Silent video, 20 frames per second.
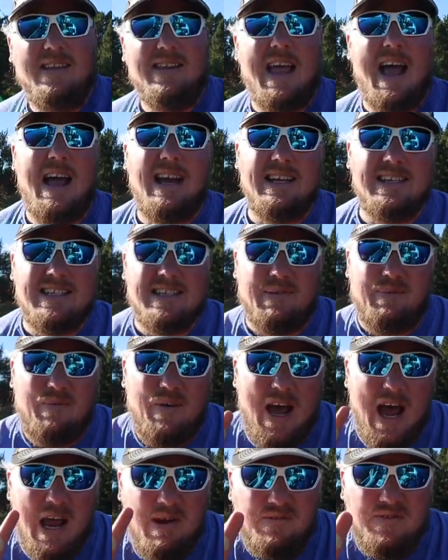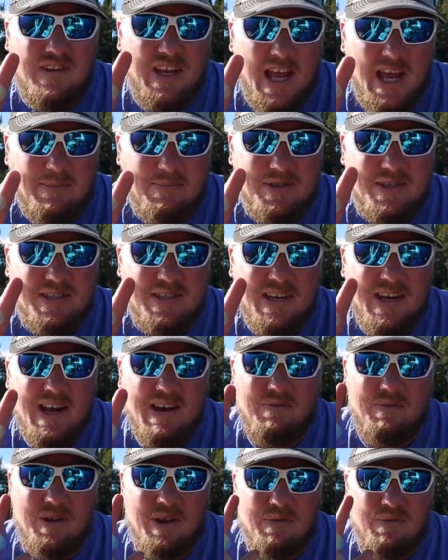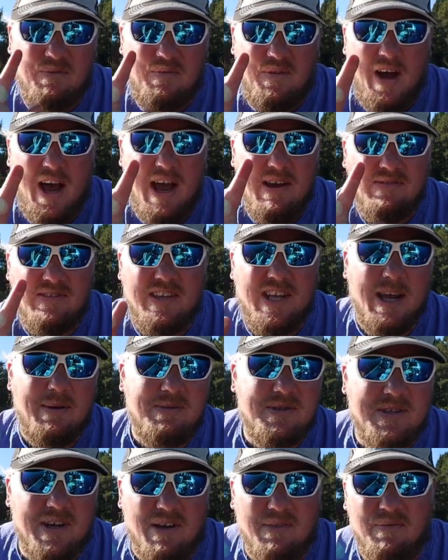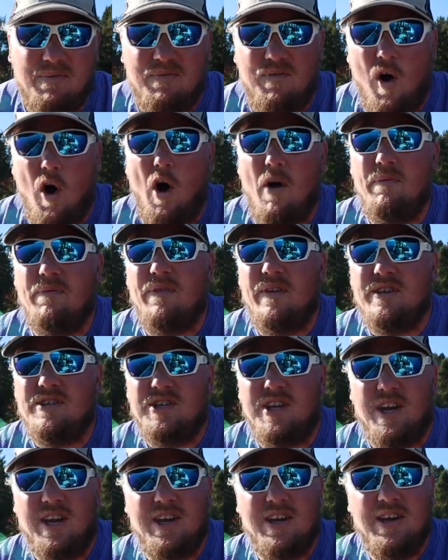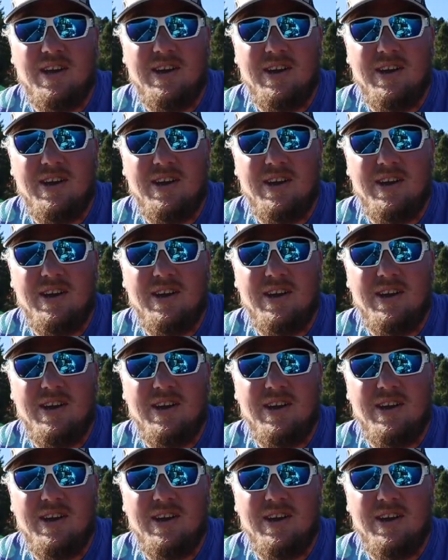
that is the five tips for the five tips of fall fishing,